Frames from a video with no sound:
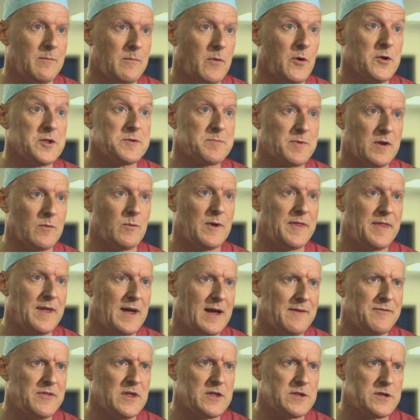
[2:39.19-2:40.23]
hospital when they
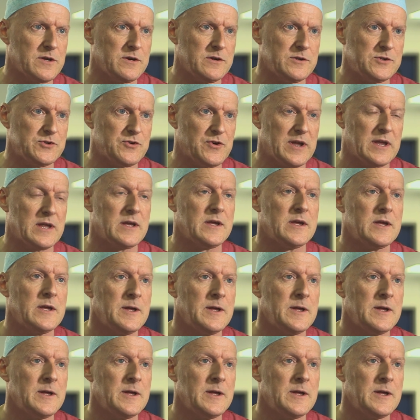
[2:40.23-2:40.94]
have their surgery.